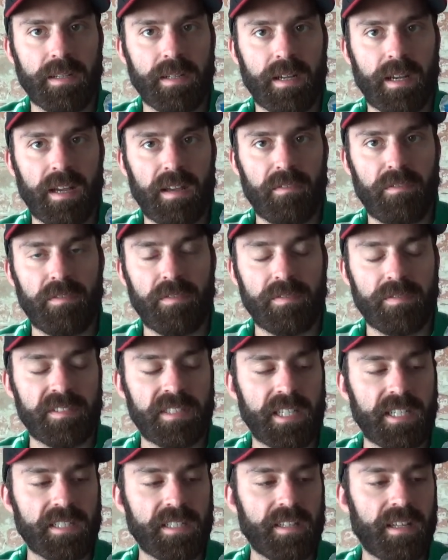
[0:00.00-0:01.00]
I've
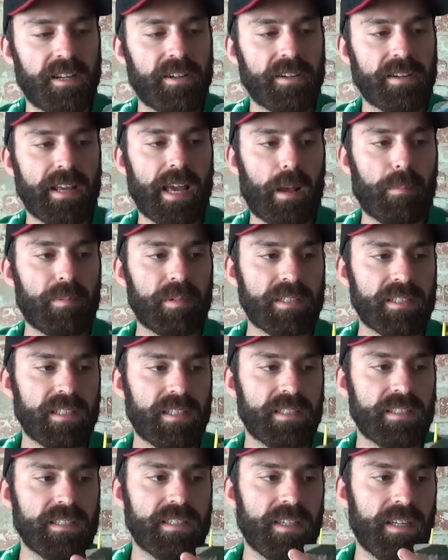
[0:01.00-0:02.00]
sent a letter to Capri Sun
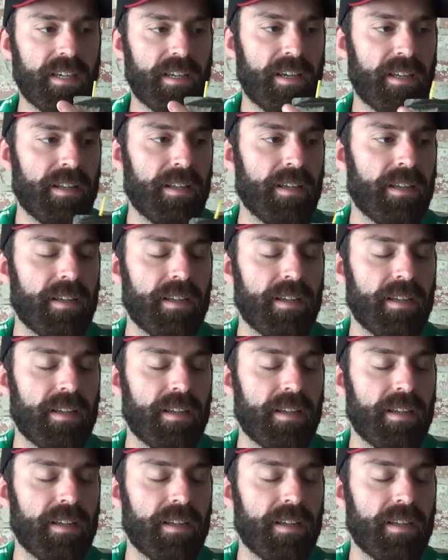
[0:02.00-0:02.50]
as a kid.